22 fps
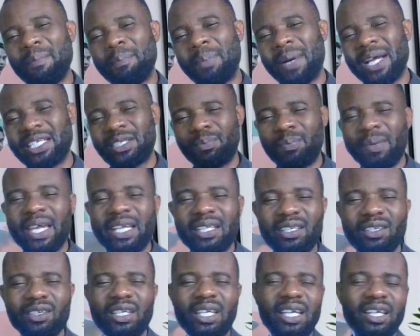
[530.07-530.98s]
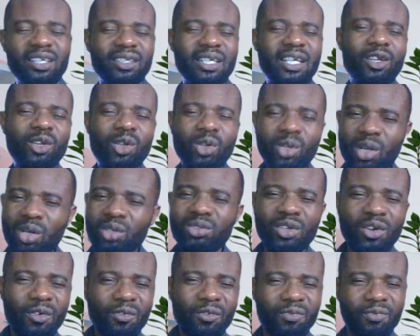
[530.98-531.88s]
perspective. A
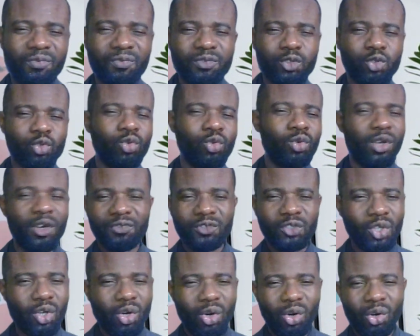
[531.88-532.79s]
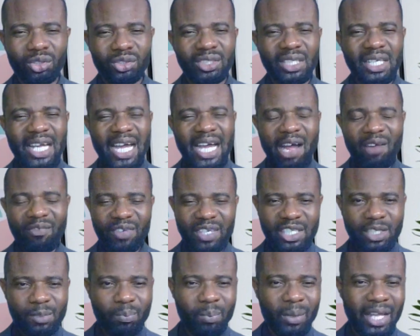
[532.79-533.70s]
lot of school of thought have
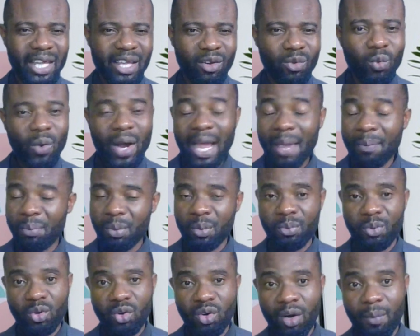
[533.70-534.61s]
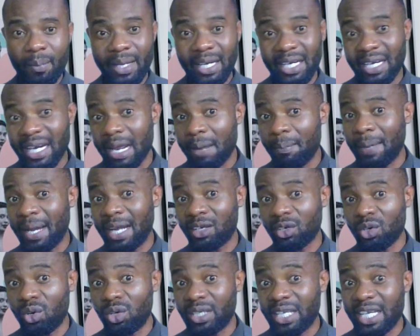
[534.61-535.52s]
explained why people commit crime
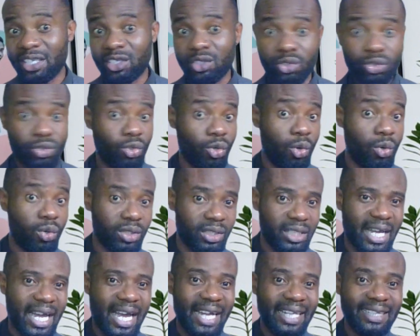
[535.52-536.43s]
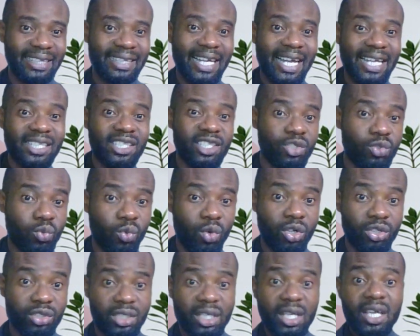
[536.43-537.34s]
and others don't, and that is
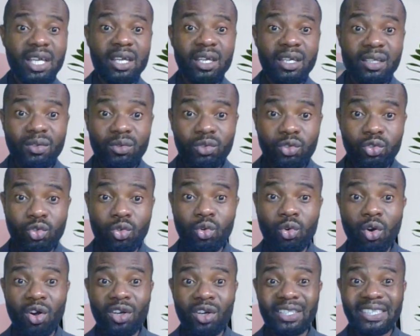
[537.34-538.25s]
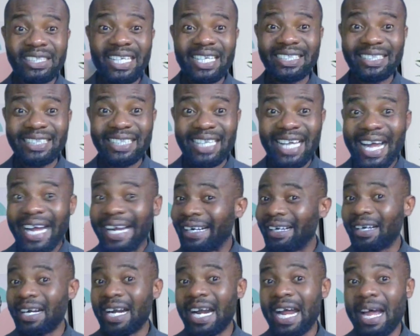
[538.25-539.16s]
what to
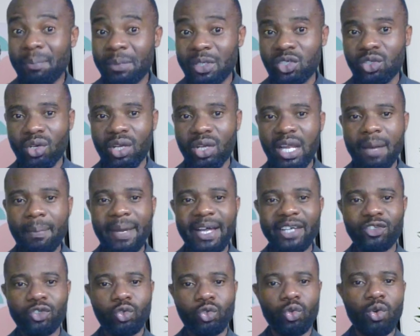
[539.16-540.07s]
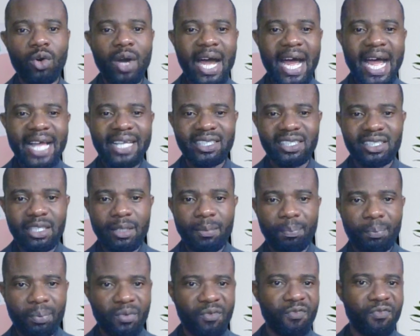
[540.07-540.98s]
understand crime is all about. So as a
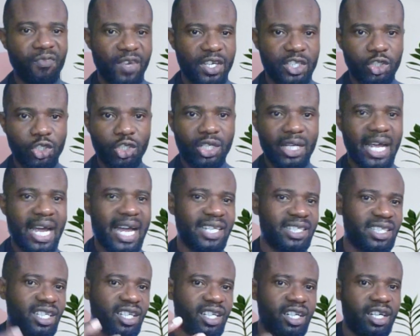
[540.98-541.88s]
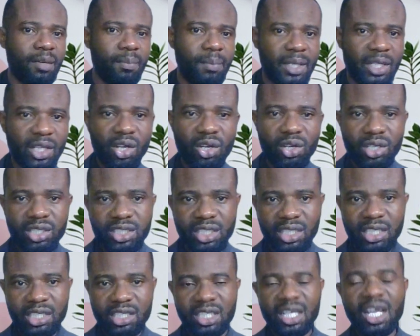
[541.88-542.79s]
professional, as a
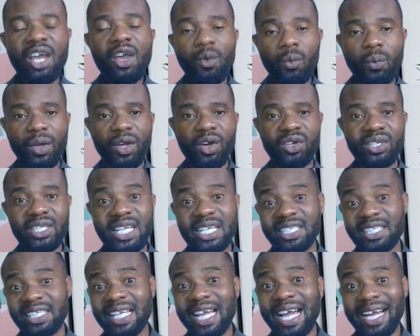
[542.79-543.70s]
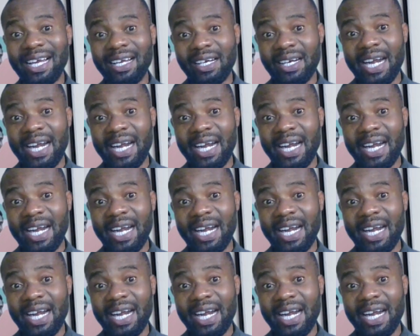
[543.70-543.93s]
criminologist, we understand